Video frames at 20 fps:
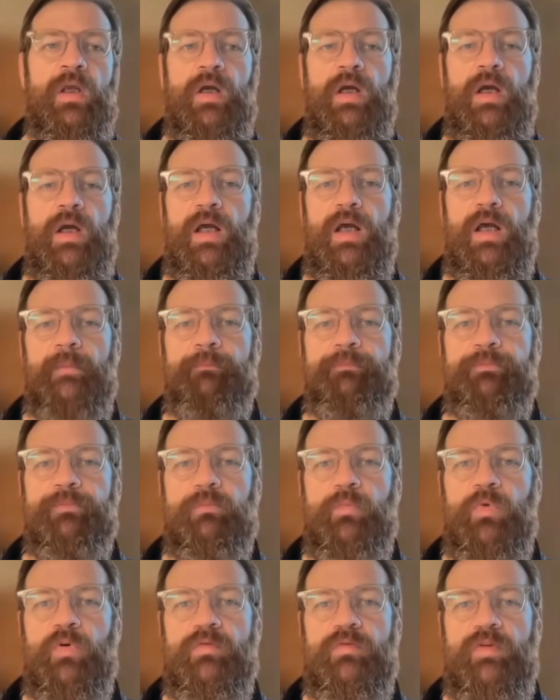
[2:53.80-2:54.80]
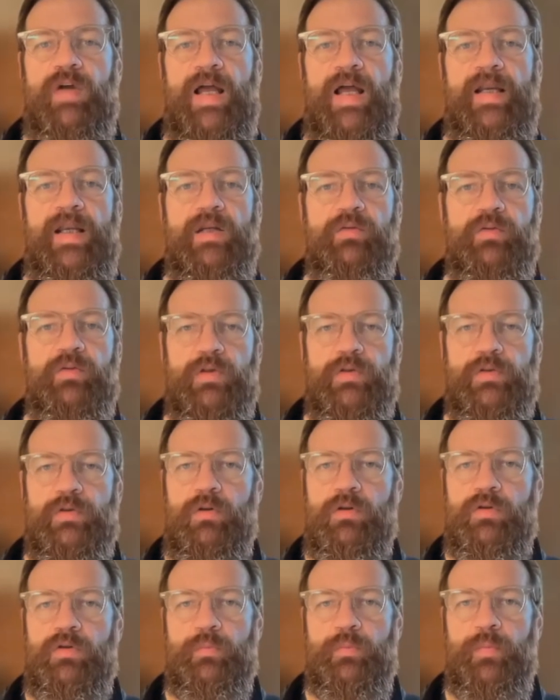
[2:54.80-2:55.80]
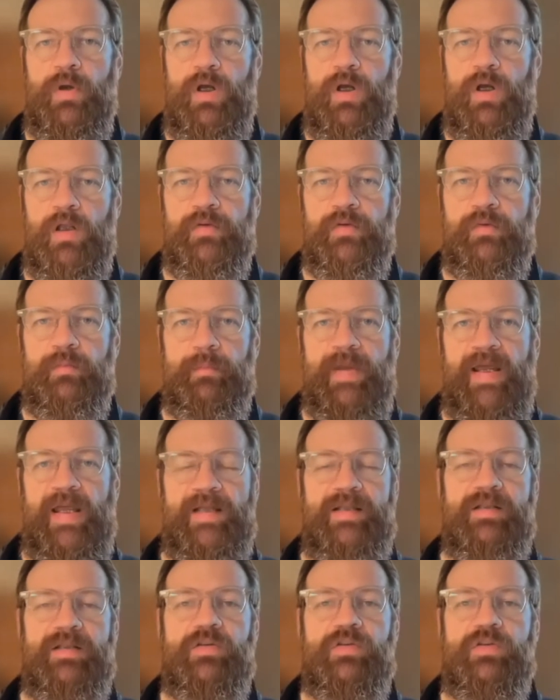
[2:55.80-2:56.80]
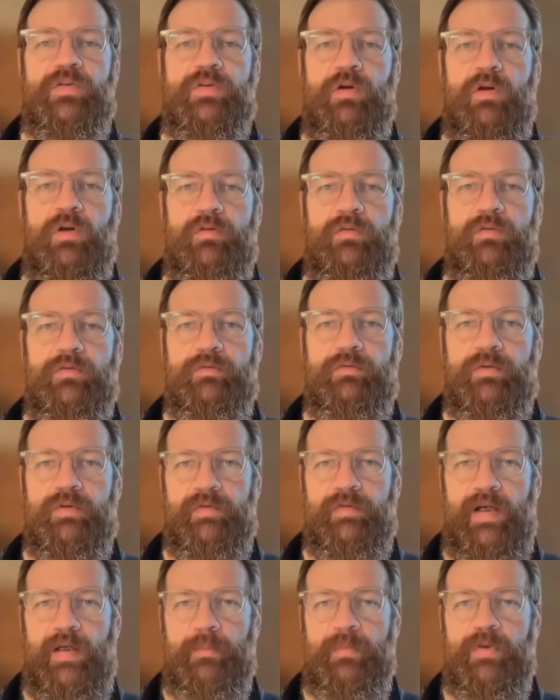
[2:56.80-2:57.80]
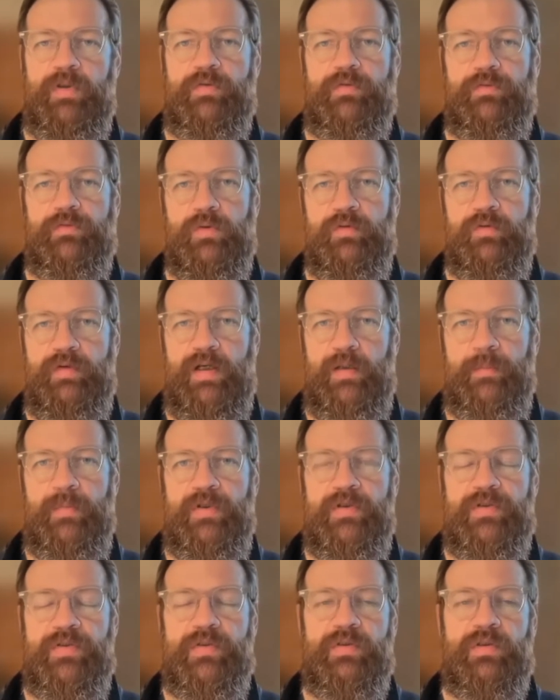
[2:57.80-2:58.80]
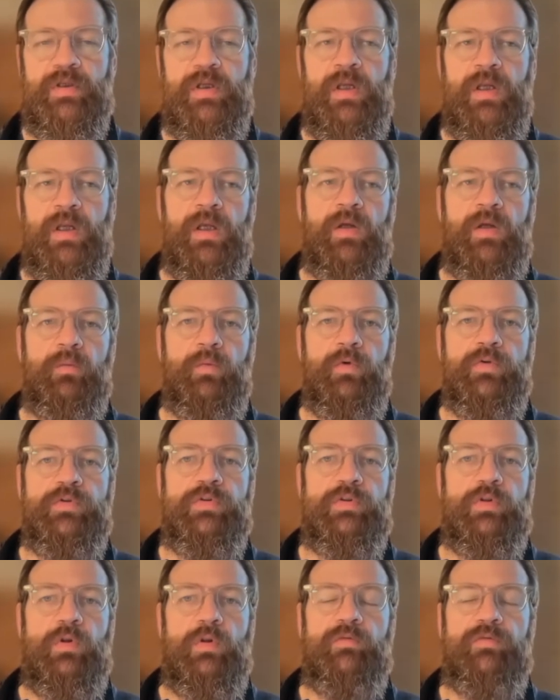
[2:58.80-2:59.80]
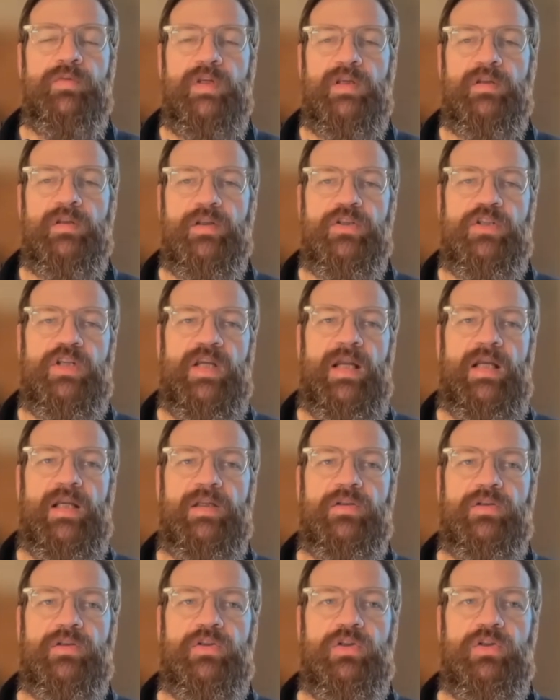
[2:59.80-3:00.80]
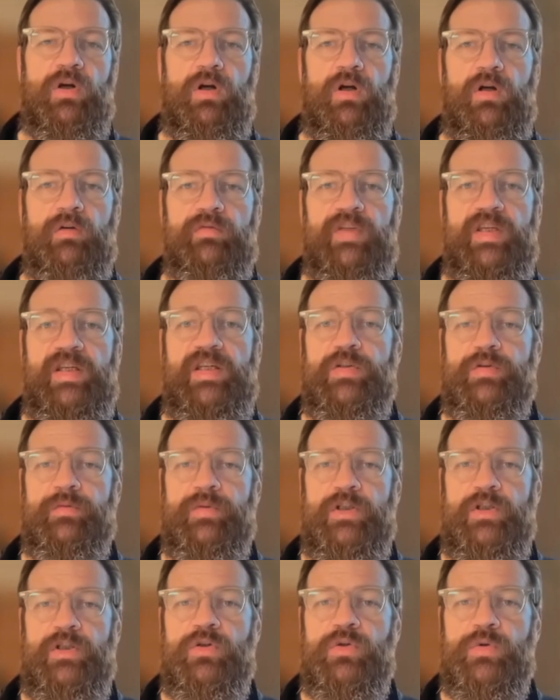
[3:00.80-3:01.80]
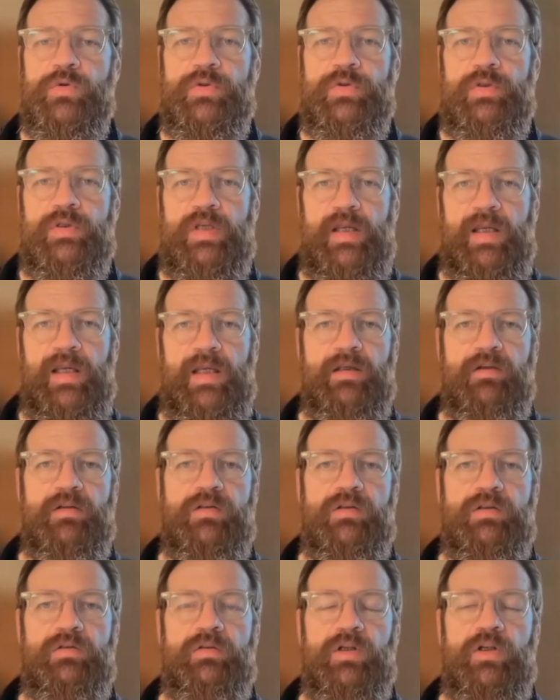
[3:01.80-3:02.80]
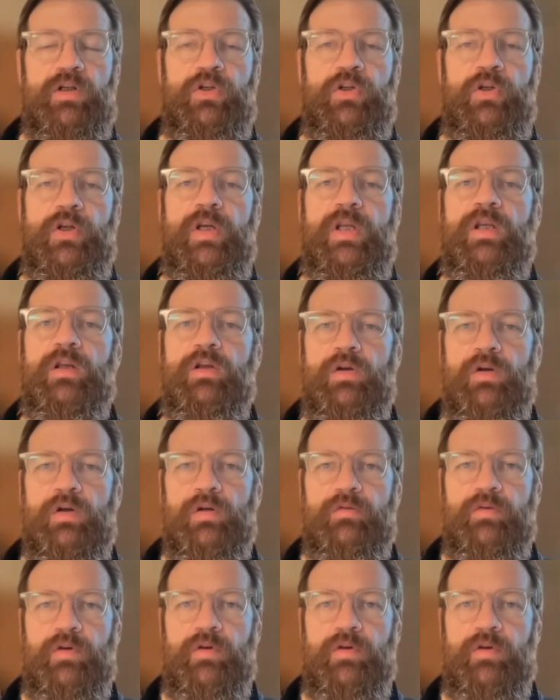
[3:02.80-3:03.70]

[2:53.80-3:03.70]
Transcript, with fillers: um, providing for those golden path patterns of development for developers. We're solving the challenge of ease of use and the learning curve